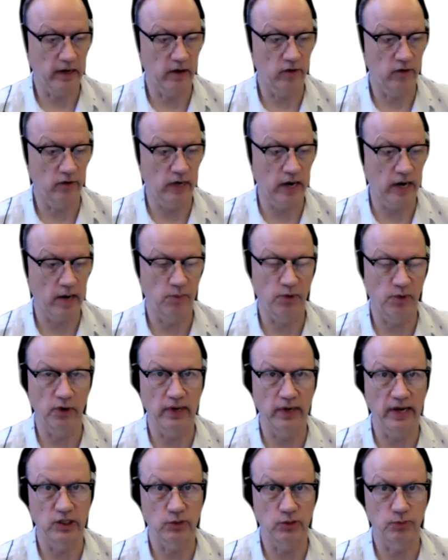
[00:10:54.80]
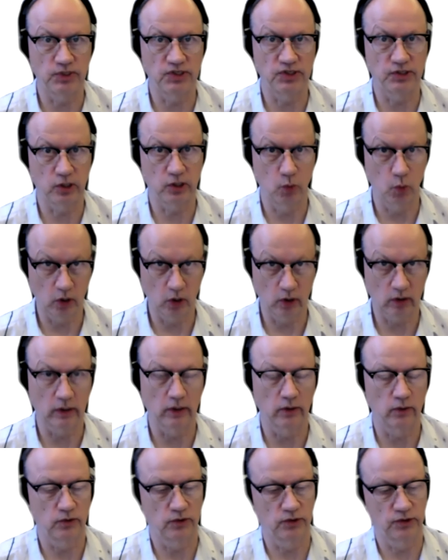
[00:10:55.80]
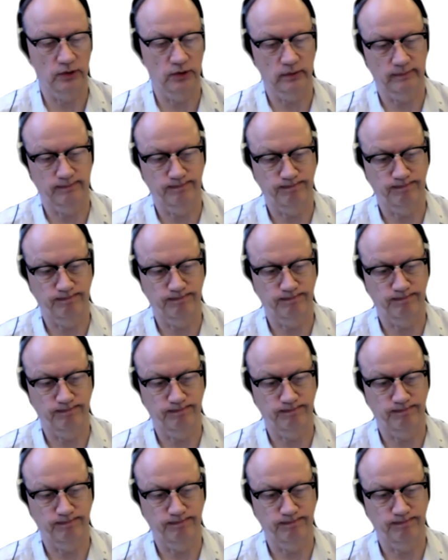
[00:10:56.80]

other hybrid HPC workloads?